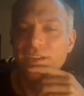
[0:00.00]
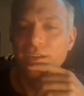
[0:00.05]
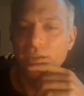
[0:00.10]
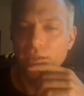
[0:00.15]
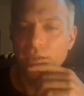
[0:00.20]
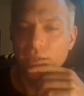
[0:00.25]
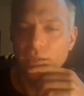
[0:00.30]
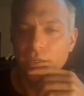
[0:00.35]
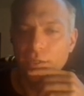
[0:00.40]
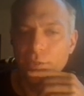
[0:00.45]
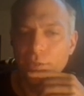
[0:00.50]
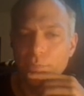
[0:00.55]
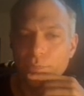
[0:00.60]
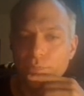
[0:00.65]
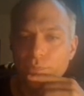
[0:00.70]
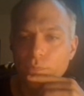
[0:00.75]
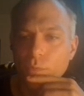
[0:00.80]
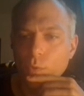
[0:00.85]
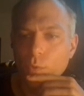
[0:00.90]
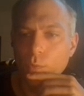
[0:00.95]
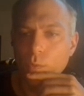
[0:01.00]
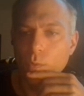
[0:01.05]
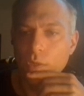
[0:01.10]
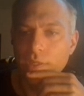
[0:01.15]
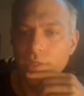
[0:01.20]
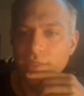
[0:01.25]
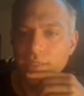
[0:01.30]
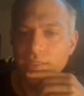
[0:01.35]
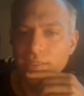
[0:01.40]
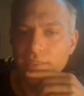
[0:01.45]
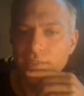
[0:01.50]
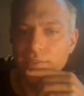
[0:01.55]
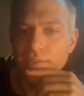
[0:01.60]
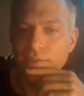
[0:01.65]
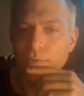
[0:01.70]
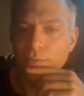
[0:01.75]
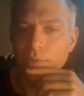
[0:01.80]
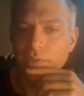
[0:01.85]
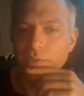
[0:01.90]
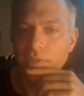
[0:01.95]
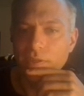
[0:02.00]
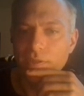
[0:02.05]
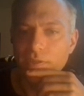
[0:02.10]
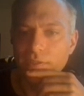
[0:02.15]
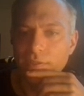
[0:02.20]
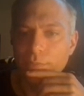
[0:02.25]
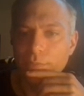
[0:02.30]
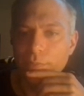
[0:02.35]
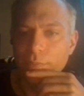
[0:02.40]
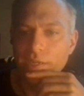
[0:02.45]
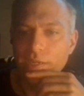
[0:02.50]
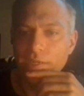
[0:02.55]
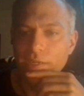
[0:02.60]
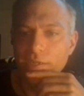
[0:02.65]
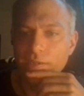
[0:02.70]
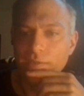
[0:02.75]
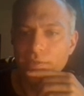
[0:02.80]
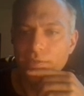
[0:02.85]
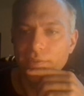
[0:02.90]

Um, what else? We talked about